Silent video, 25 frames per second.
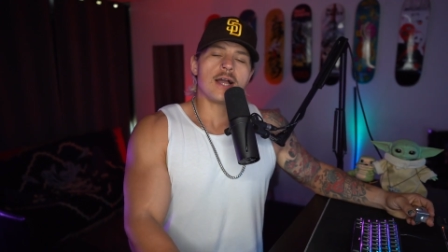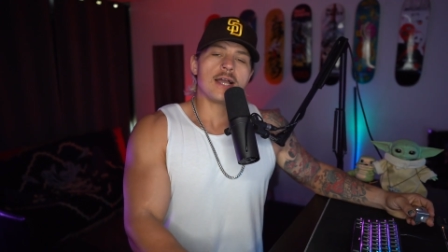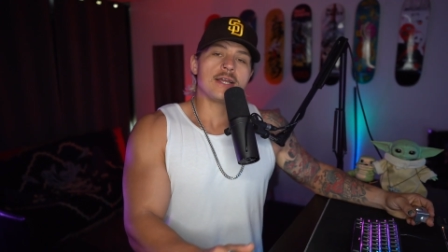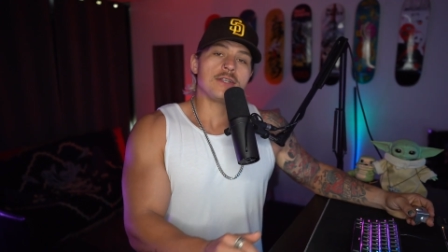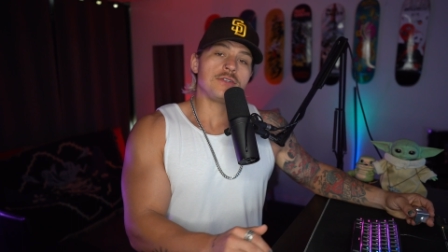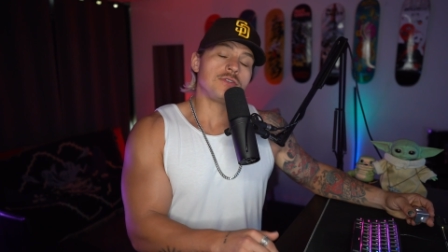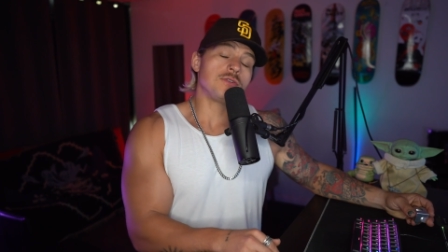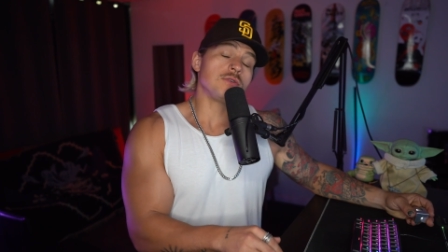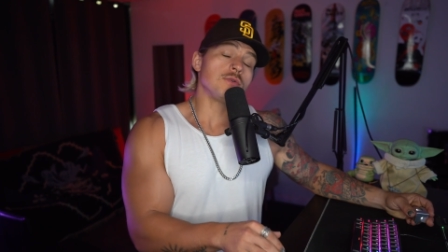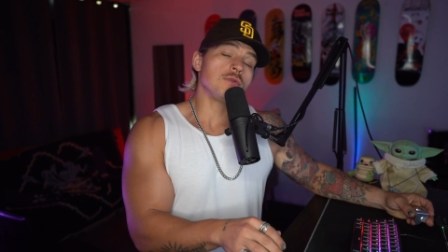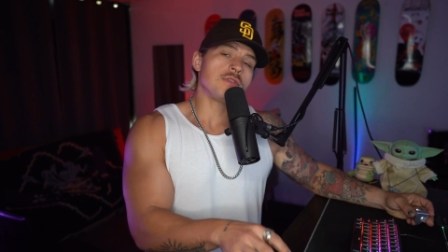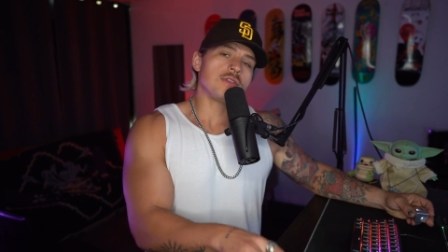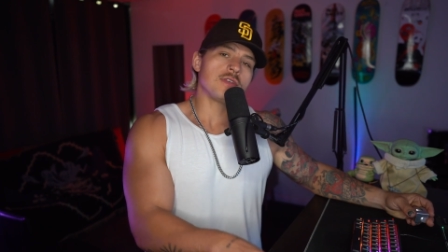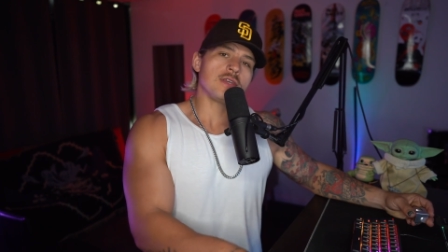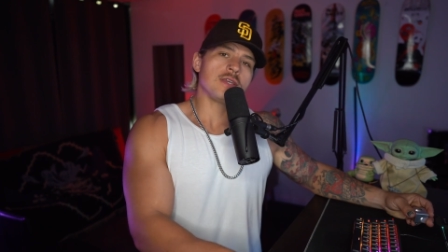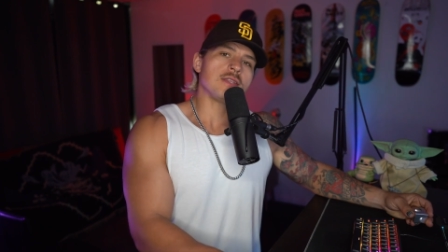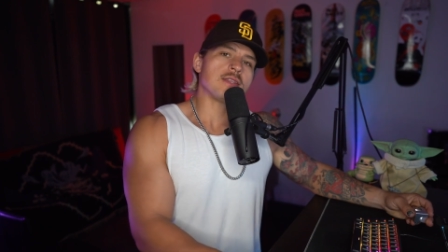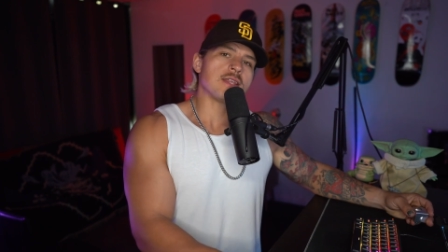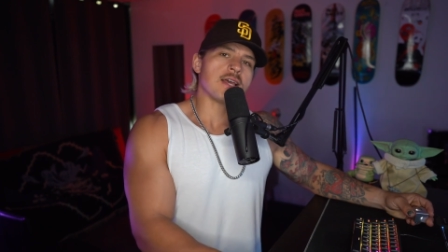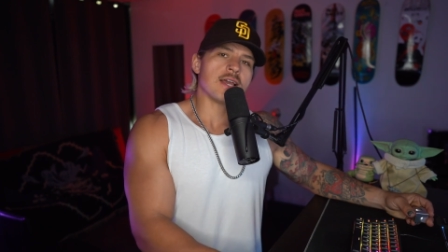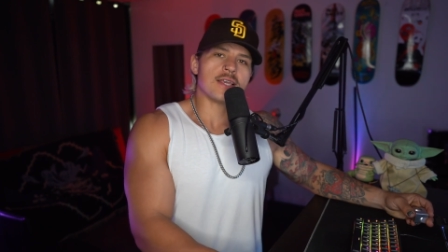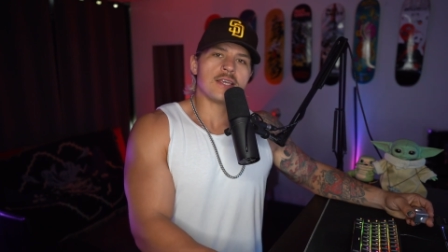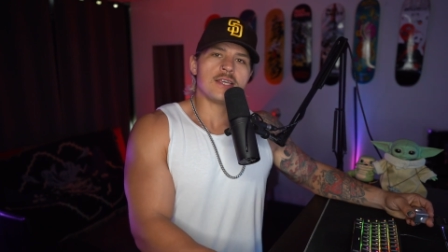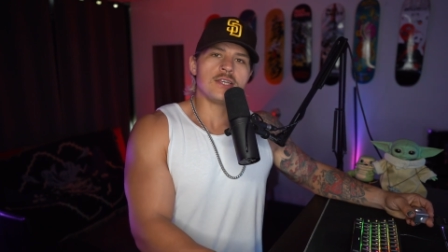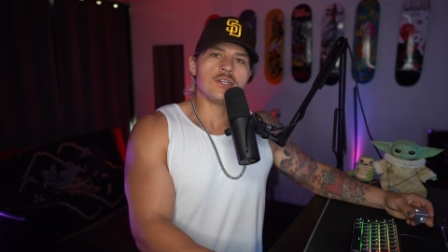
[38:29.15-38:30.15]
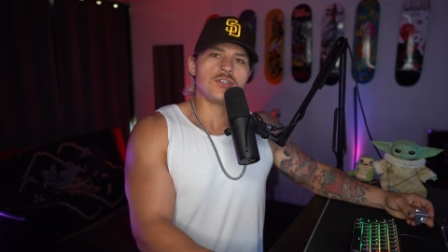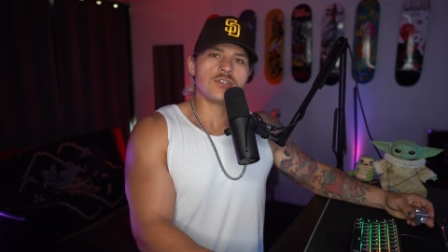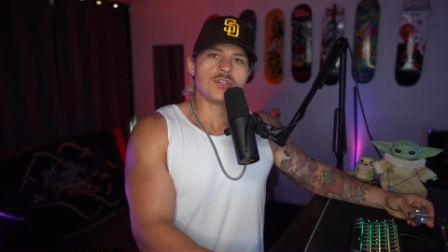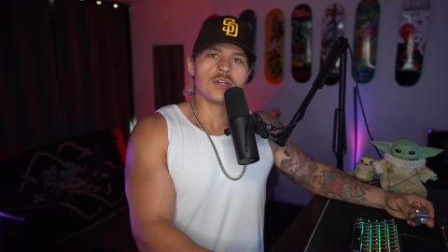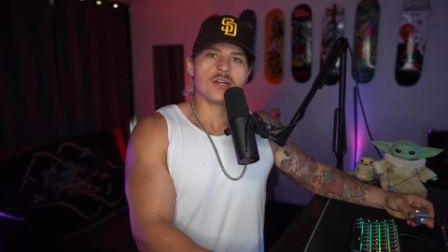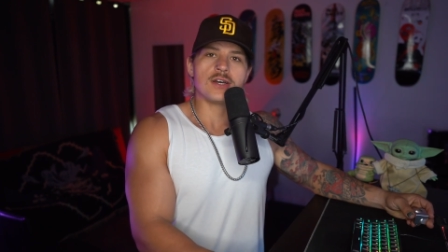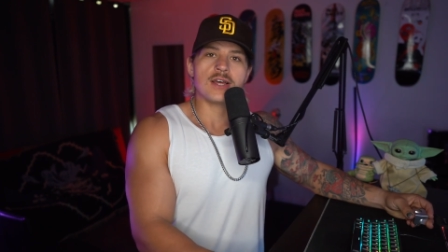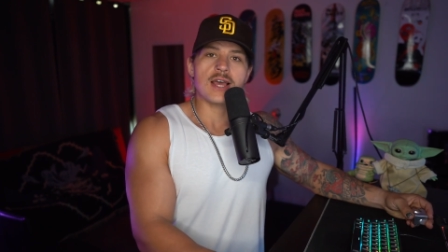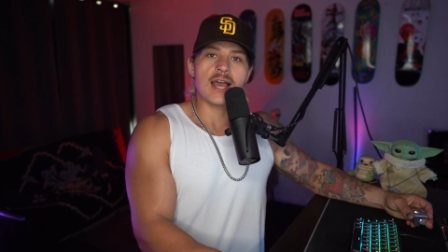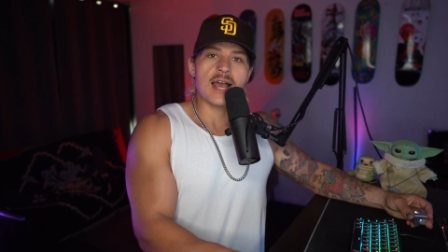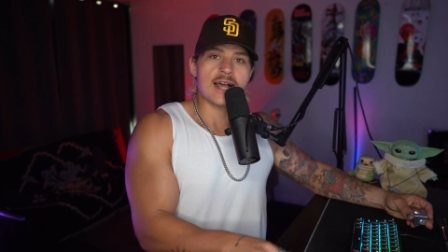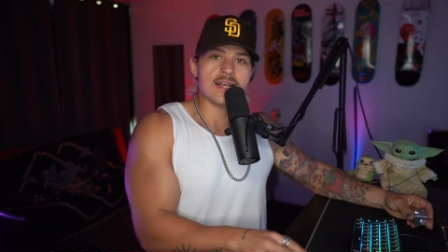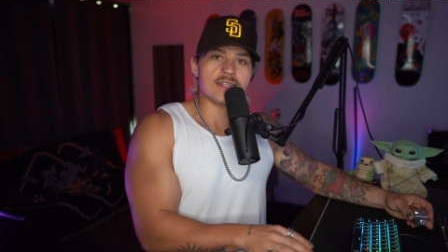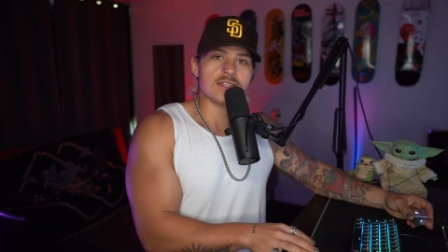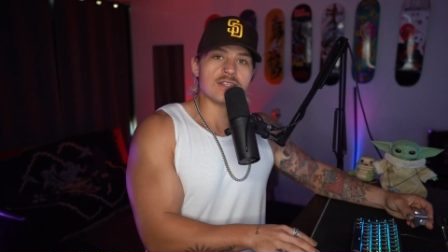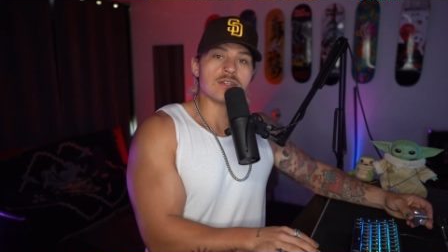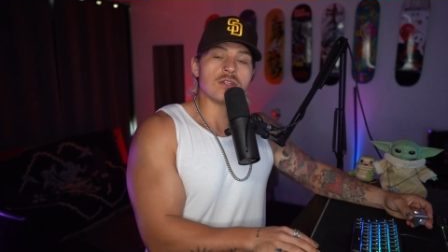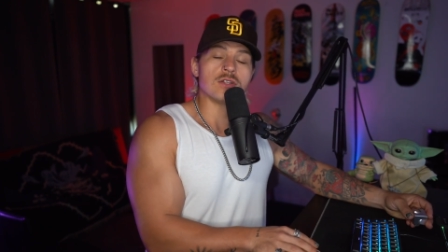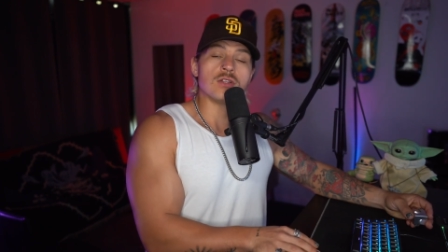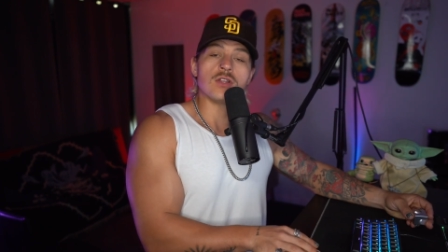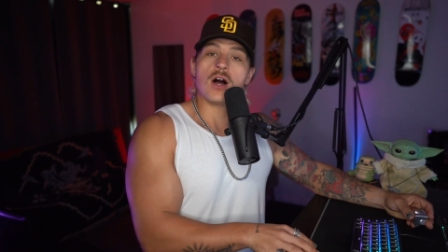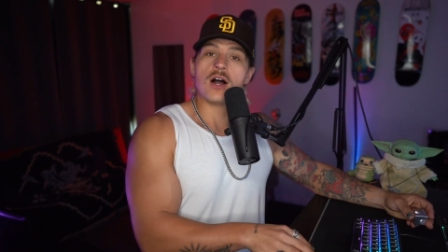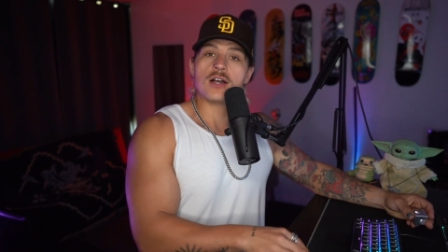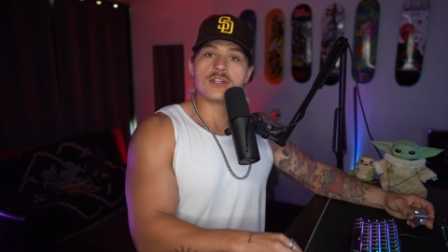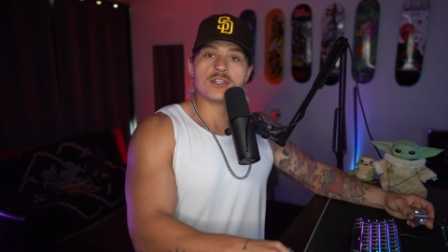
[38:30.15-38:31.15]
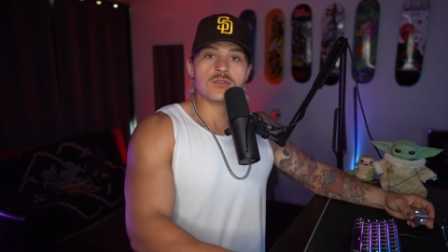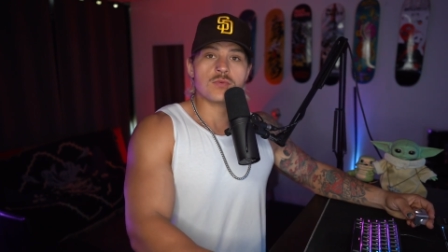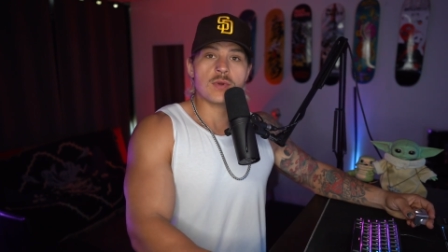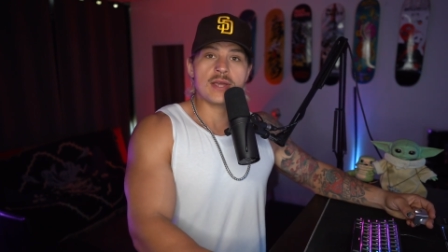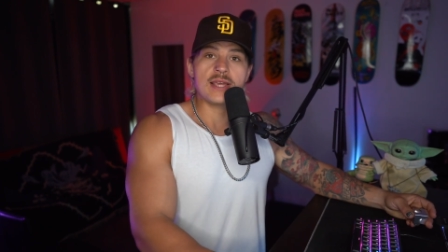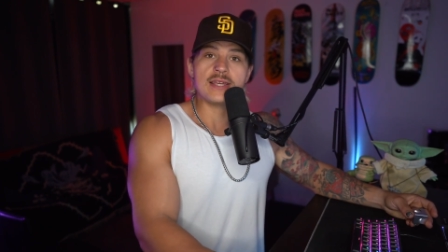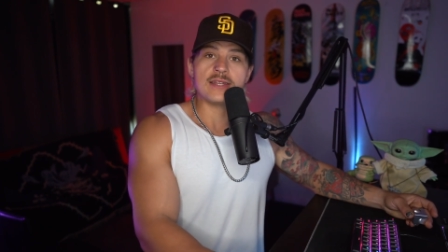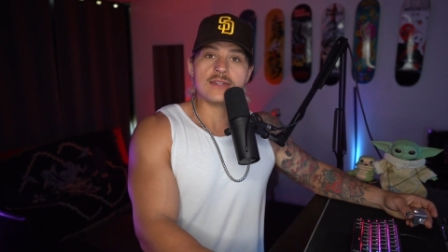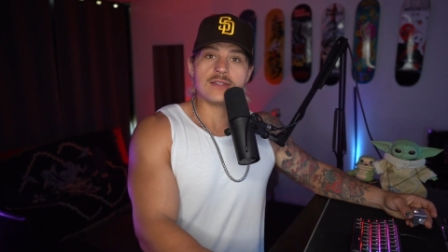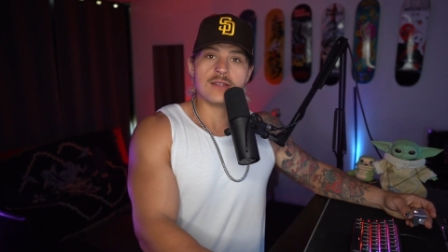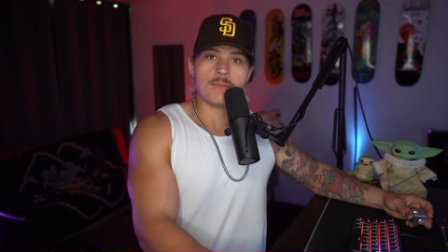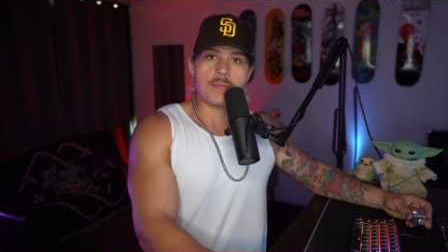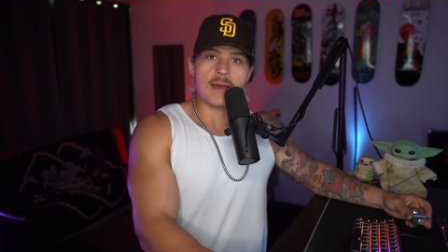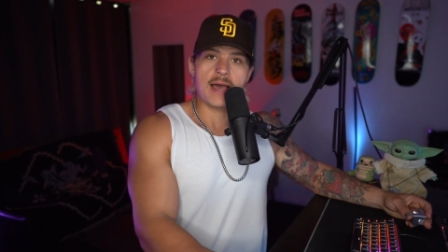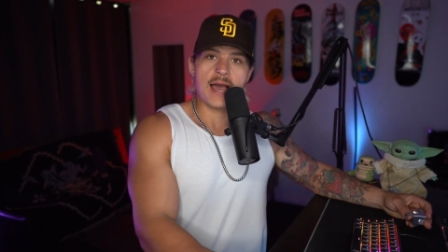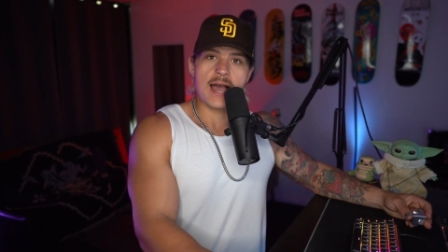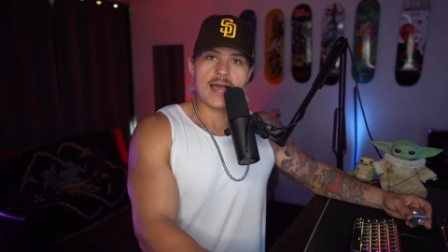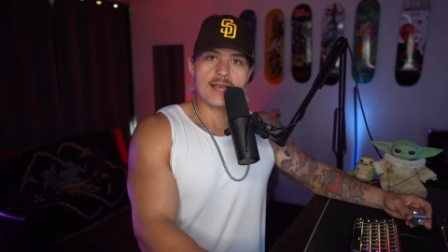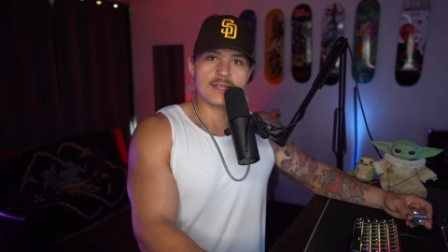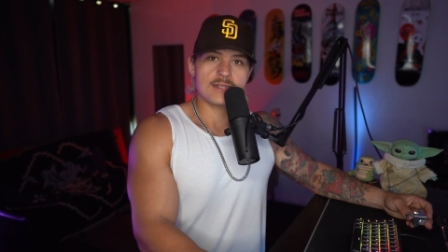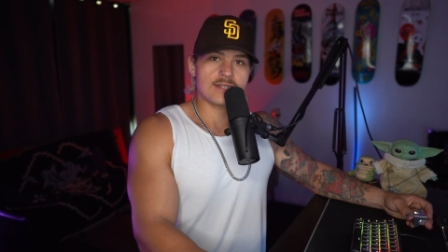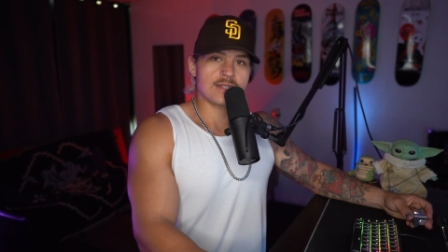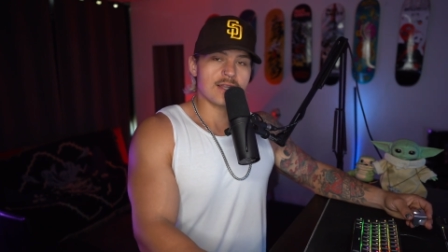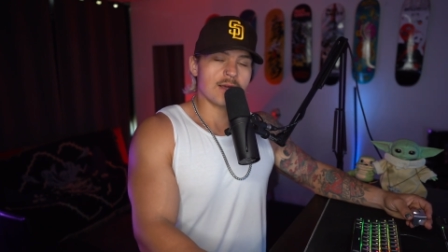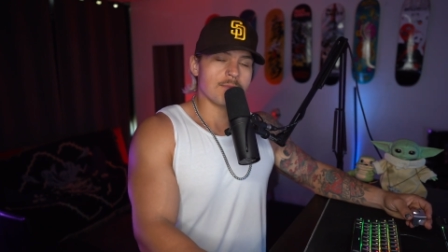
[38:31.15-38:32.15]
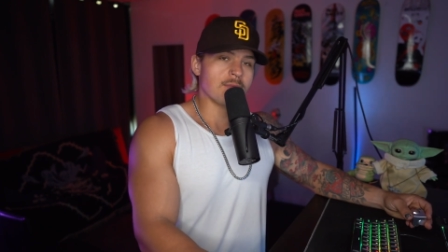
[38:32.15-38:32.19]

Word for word: I do think that Kisha has lost weight in the past.